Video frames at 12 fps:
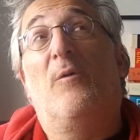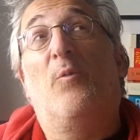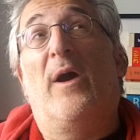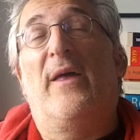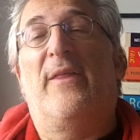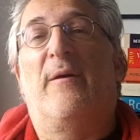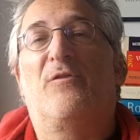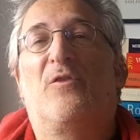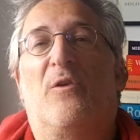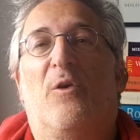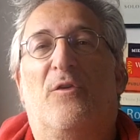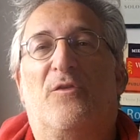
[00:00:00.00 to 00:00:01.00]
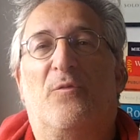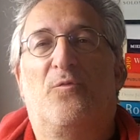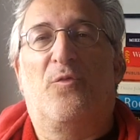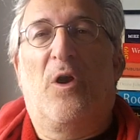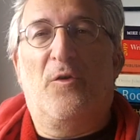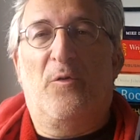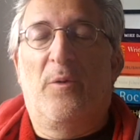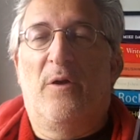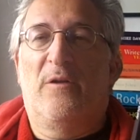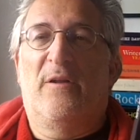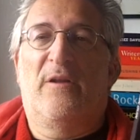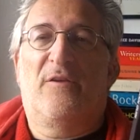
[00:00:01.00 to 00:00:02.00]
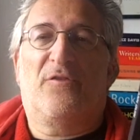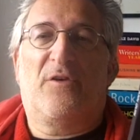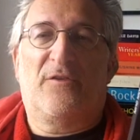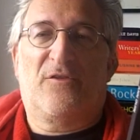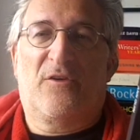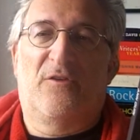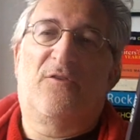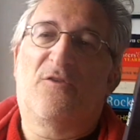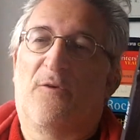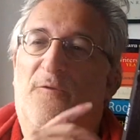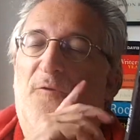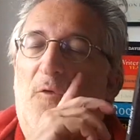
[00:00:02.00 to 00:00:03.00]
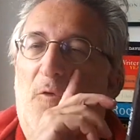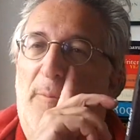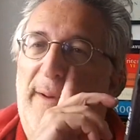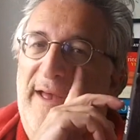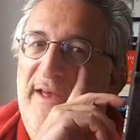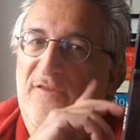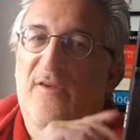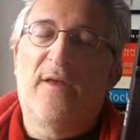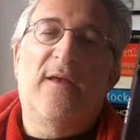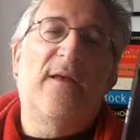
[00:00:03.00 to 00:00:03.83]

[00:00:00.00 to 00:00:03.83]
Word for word: where there were sort of lots of Roman and Etruscan sort of forebears.